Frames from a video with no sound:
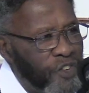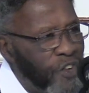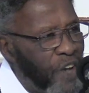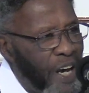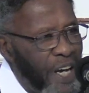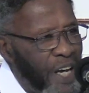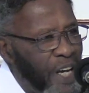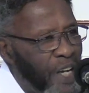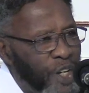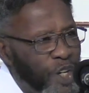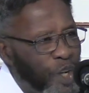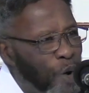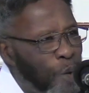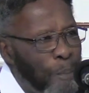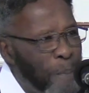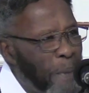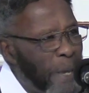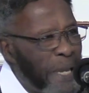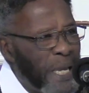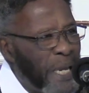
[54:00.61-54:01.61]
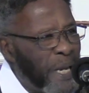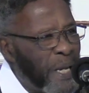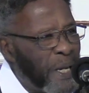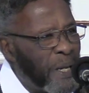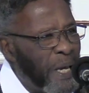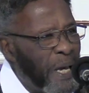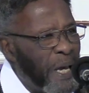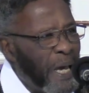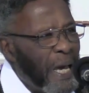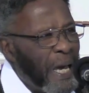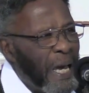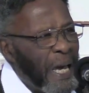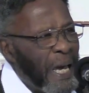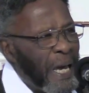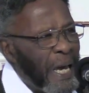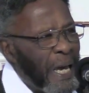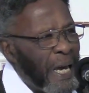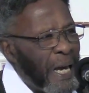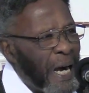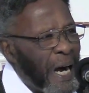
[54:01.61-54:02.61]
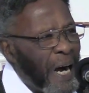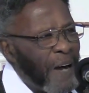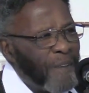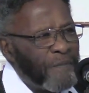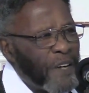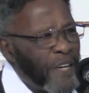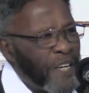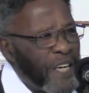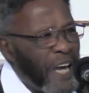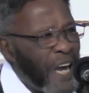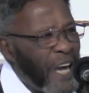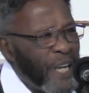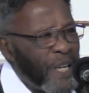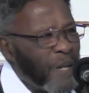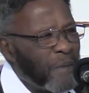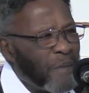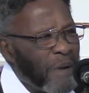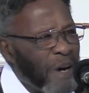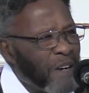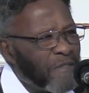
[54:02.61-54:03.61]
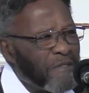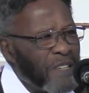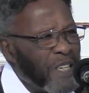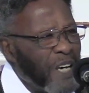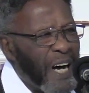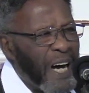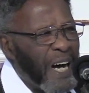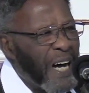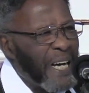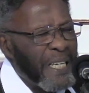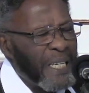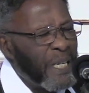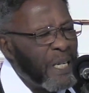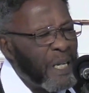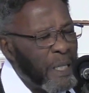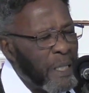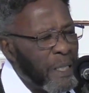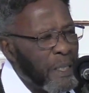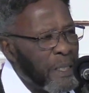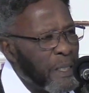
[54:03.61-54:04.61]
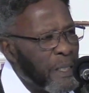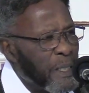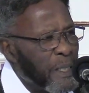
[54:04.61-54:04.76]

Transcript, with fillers: the second dominion of the kingdom of God